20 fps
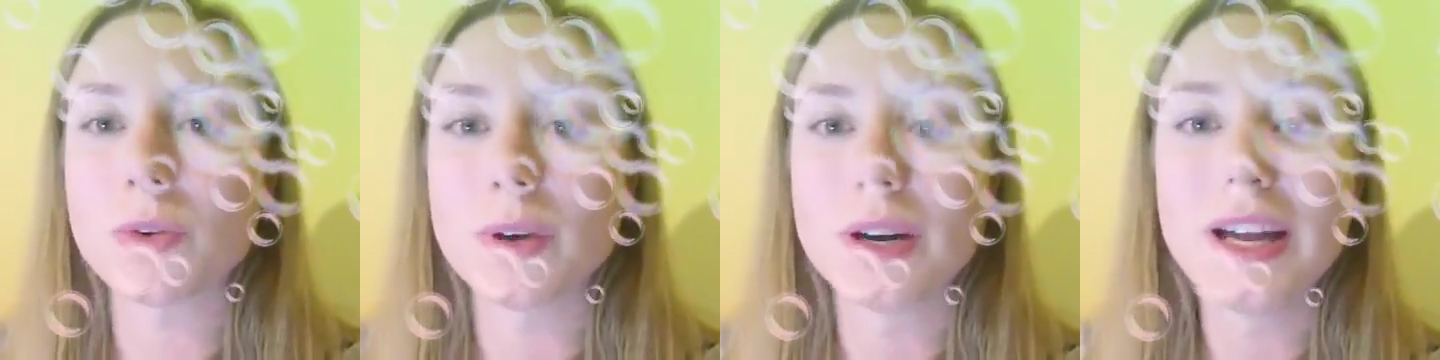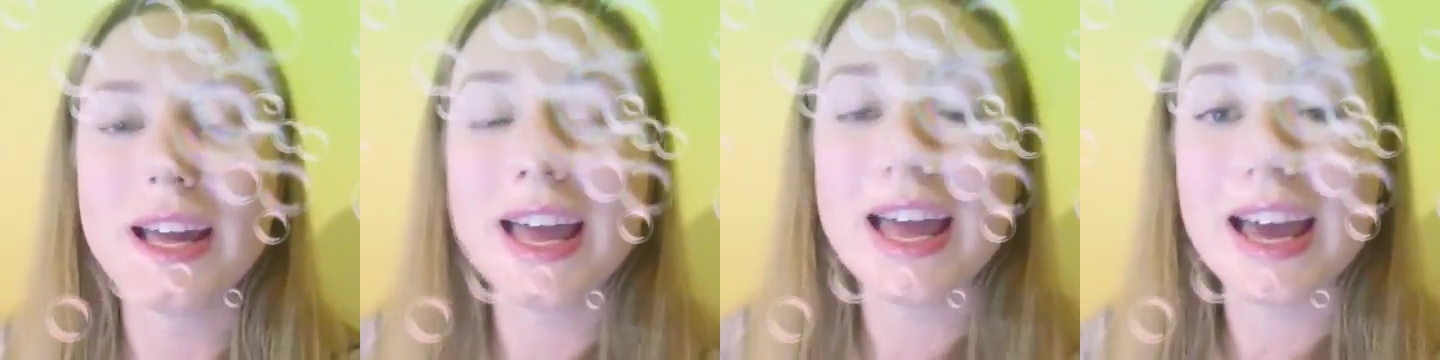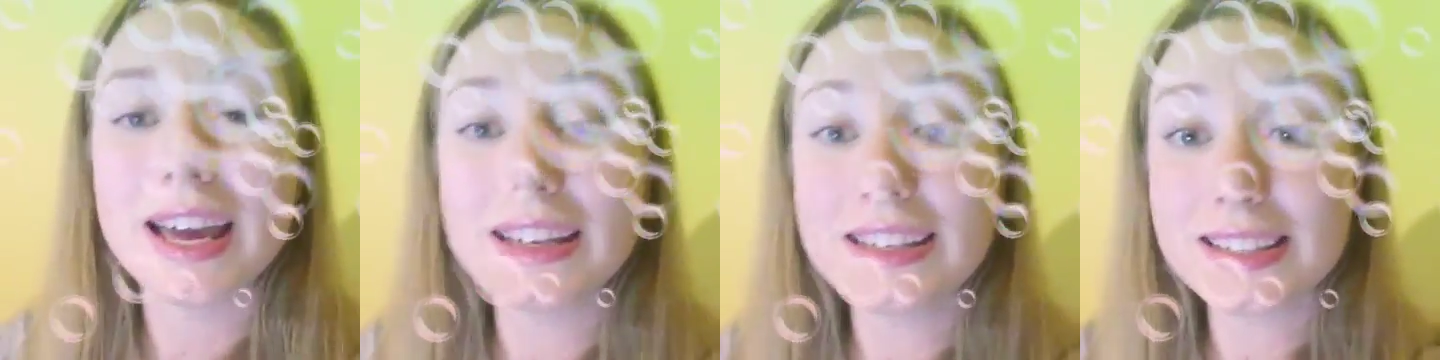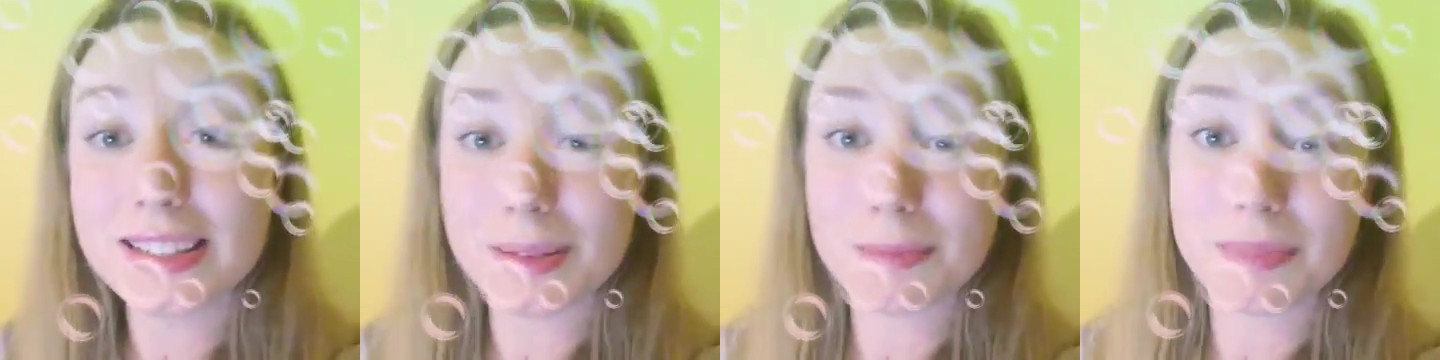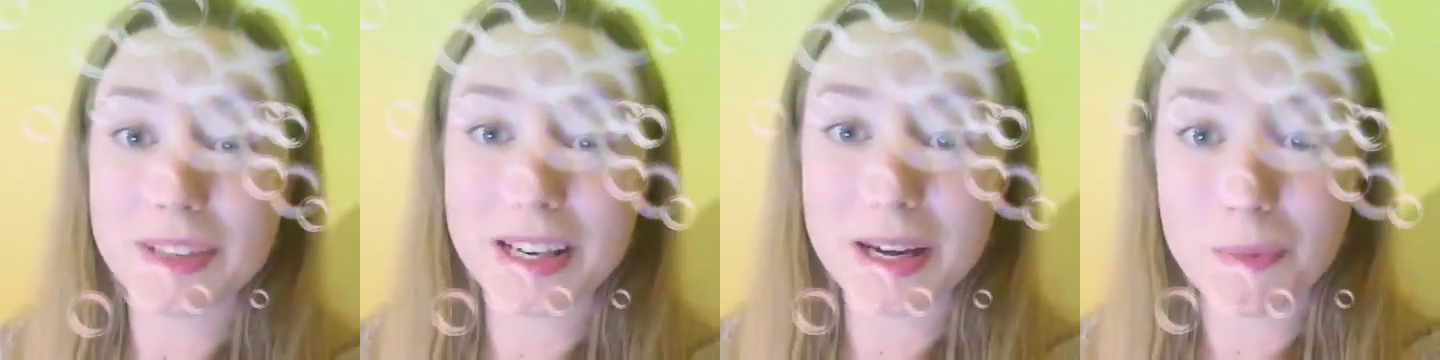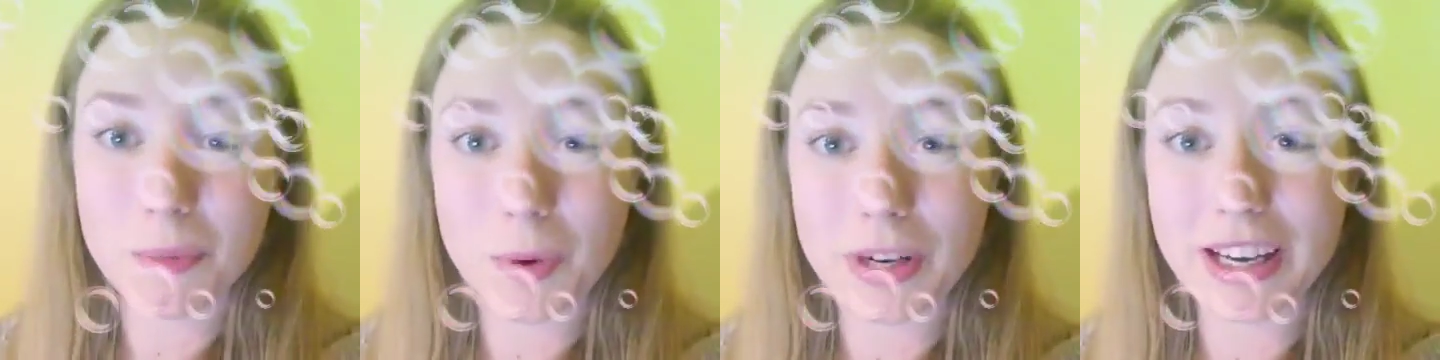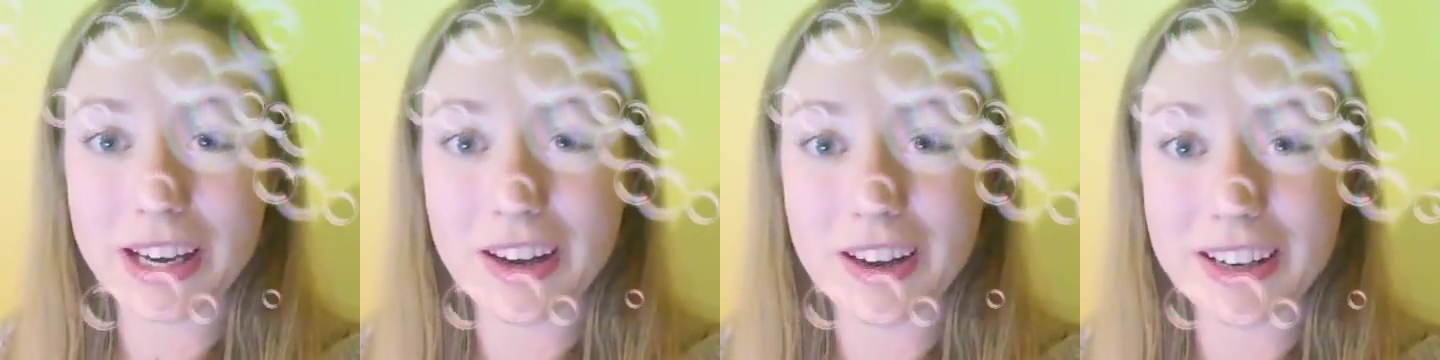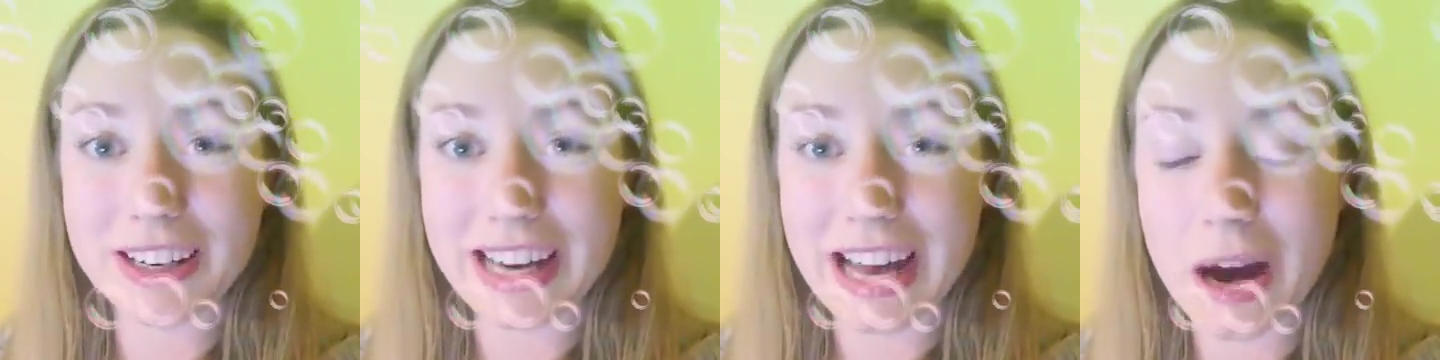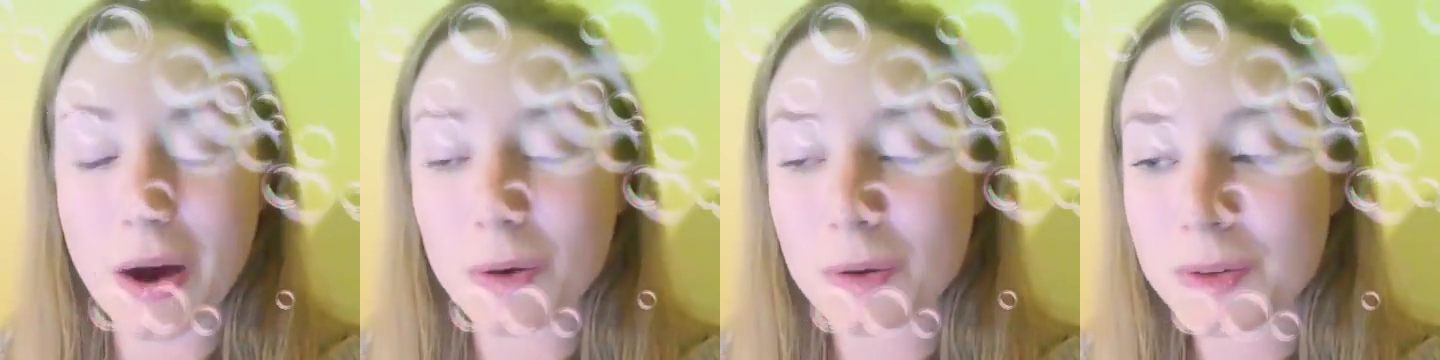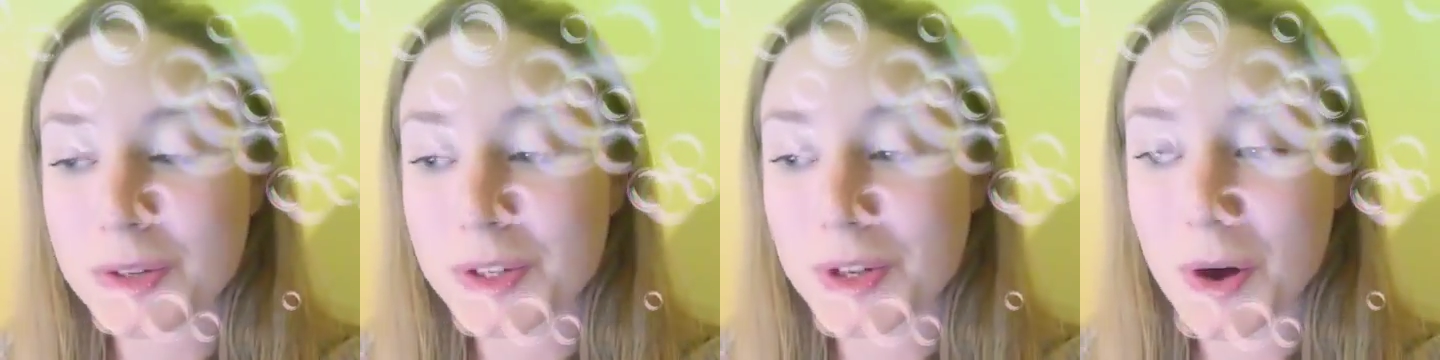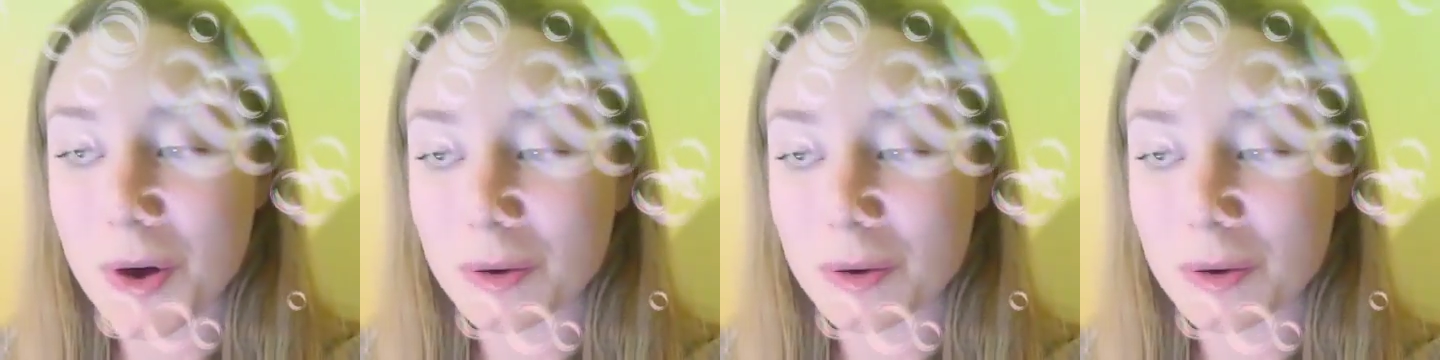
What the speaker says: and it's something I'm working on now. So